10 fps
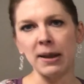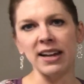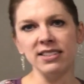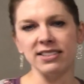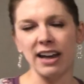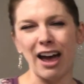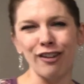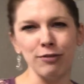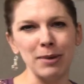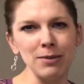paid
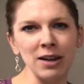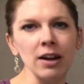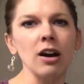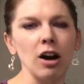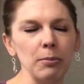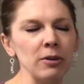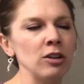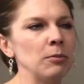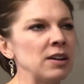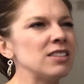staff, maybe a
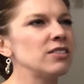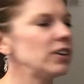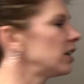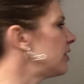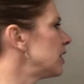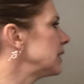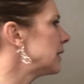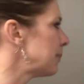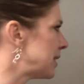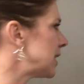couple, but it's very, very
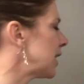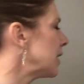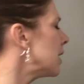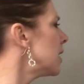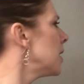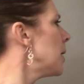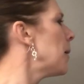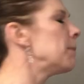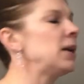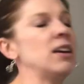limited
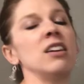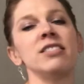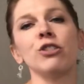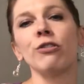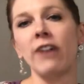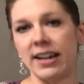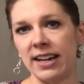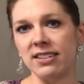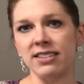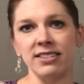because your
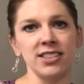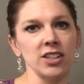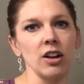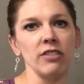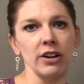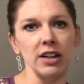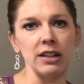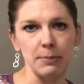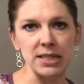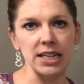finances still are very
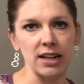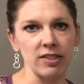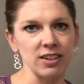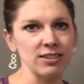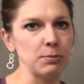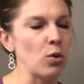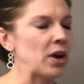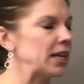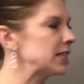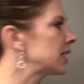limited at this
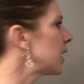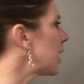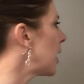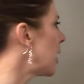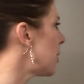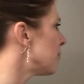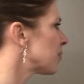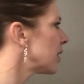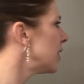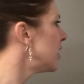point.
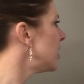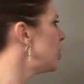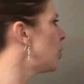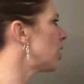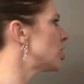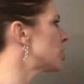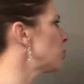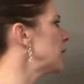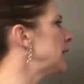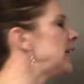You are just
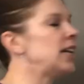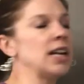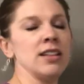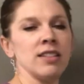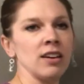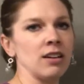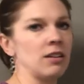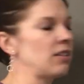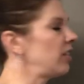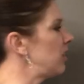really in
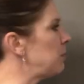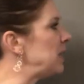the